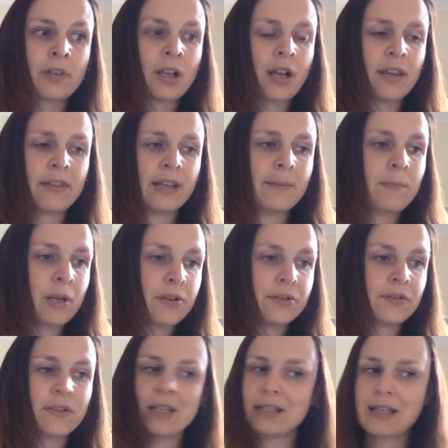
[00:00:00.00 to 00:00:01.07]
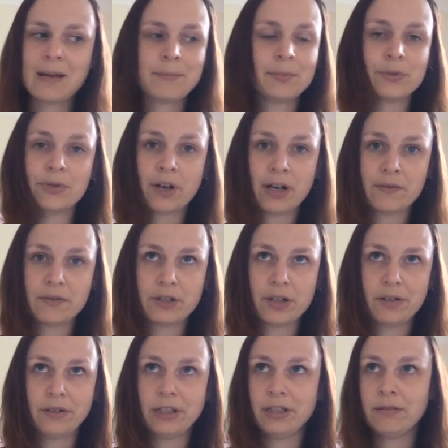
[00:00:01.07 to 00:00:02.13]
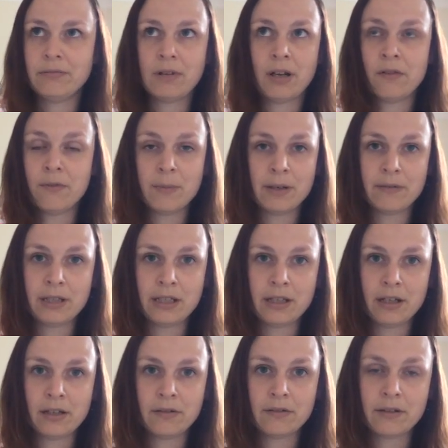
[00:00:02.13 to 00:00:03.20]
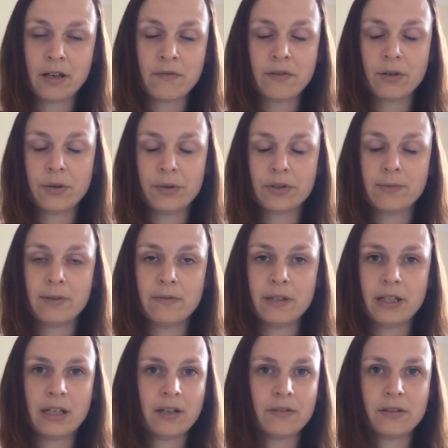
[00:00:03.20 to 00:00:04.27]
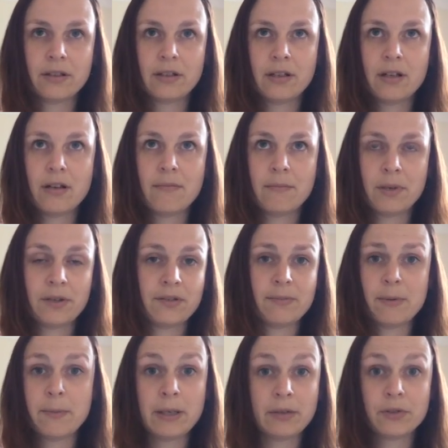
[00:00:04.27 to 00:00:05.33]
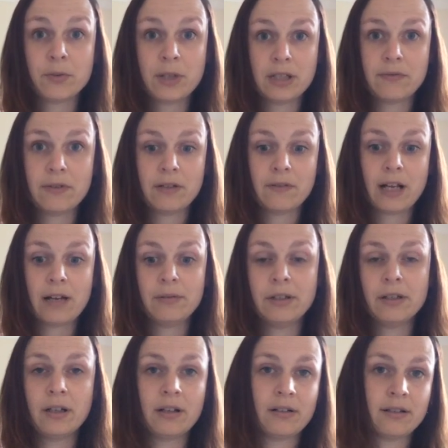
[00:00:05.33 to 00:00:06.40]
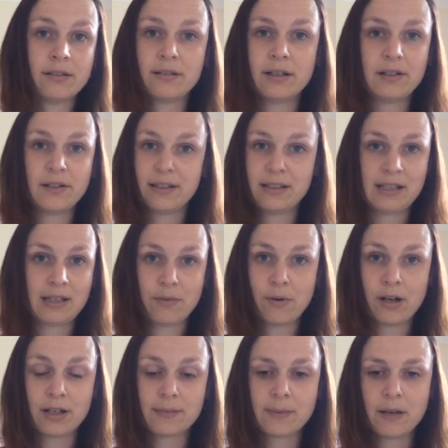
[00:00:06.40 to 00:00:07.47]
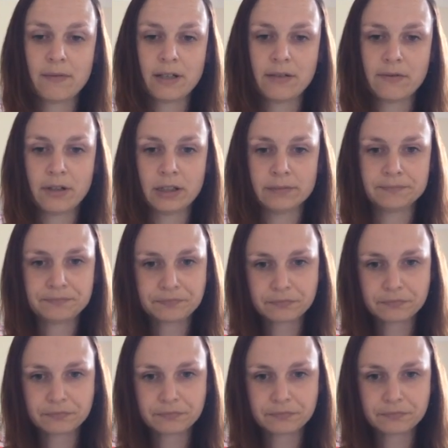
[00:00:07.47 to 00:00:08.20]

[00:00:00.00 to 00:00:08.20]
I think most of the examples I've shown you over my videos, over the course of my videos, most of them have been on 25 count Lugana, so you can see it works perfectly fine.